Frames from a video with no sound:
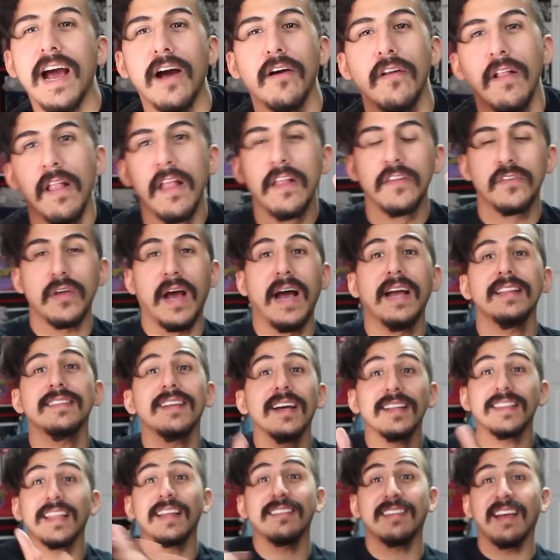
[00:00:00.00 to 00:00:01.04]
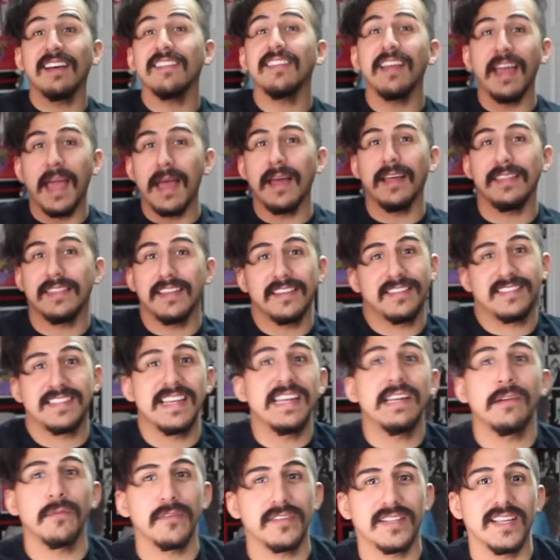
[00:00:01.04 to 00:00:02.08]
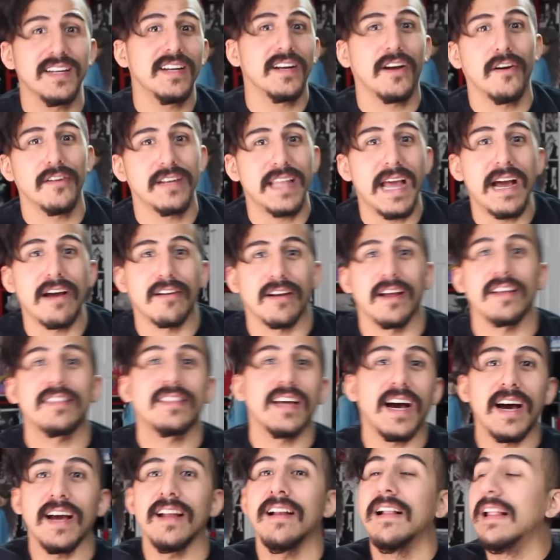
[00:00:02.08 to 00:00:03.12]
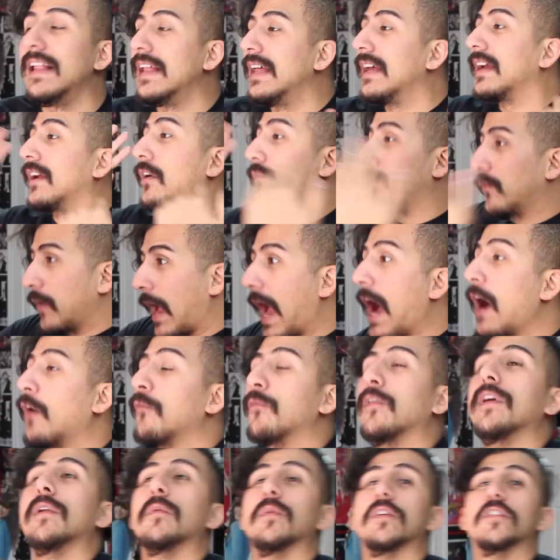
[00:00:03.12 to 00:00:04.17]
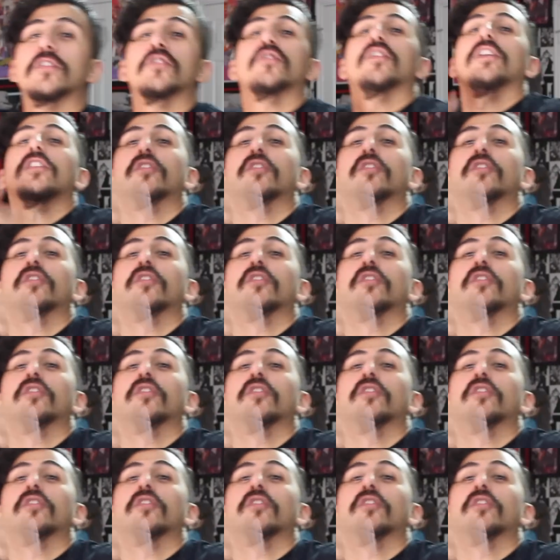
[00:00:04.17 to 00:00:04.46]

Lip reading: out... I thought that's how the scene was going to go down. I thought Alfred was